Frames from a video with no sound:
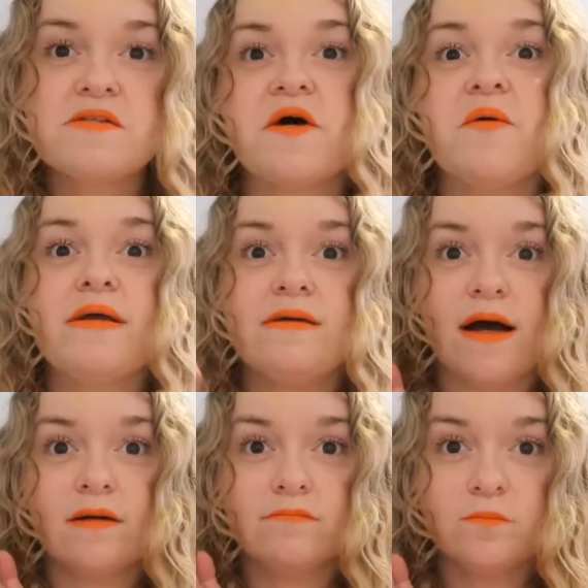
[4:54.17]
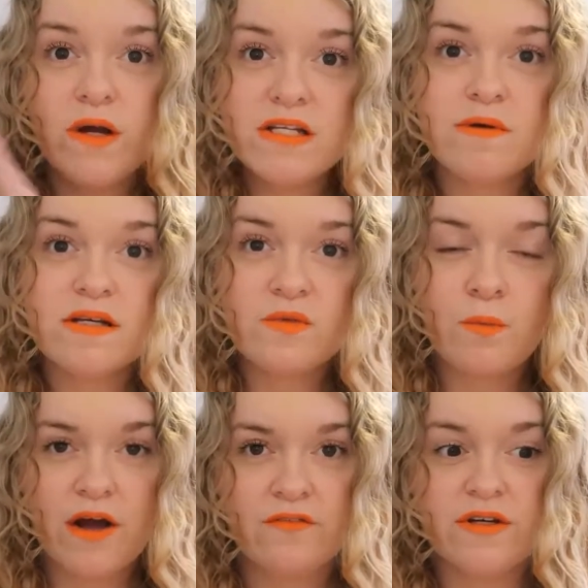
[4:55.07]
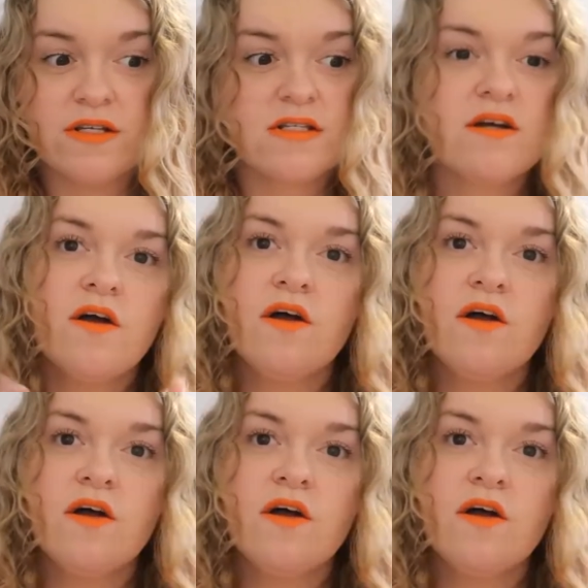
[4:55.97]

So yeah, Weetabix for breakfast.